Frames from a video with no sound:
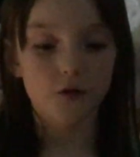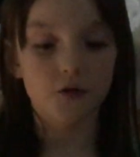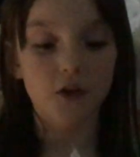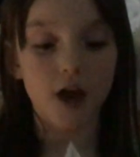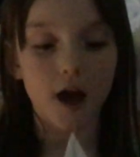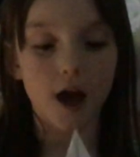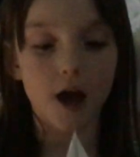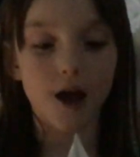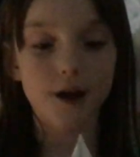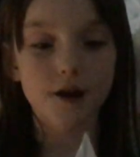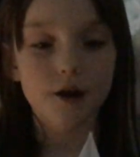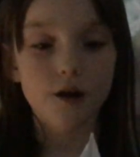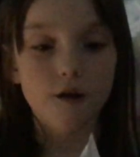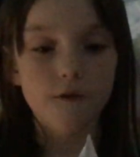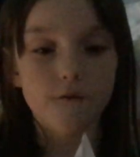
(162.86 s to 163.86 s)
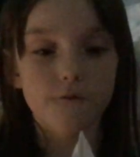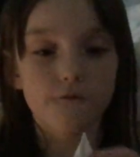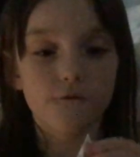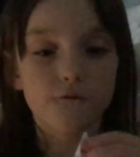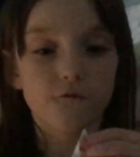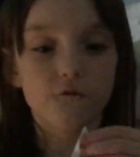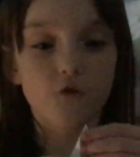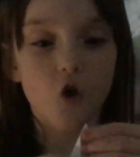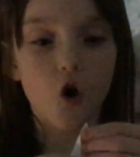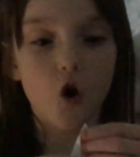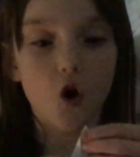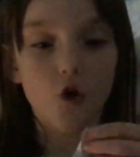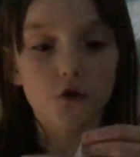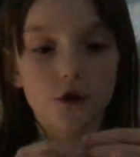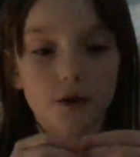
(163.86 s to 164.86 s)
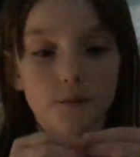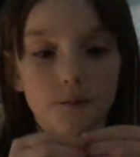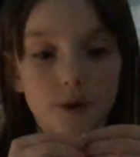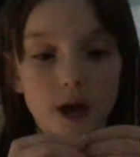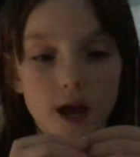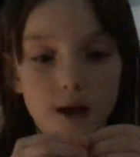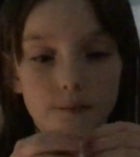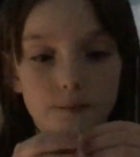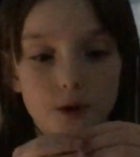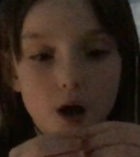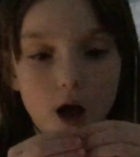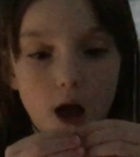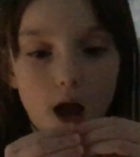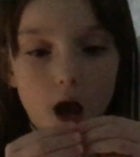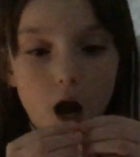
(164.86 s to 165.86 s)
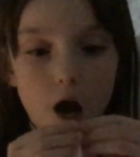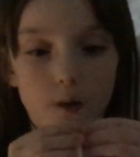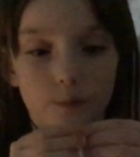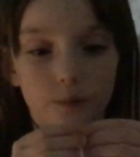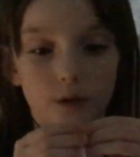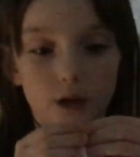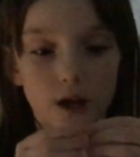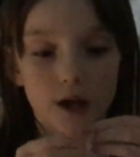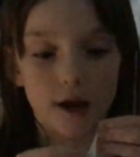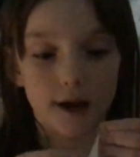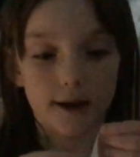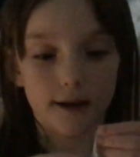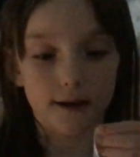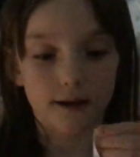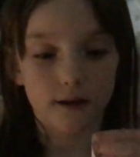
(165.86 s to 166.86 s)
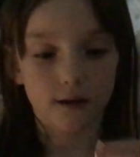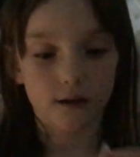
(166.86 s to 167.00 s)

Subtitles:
Then fold the paper airplane.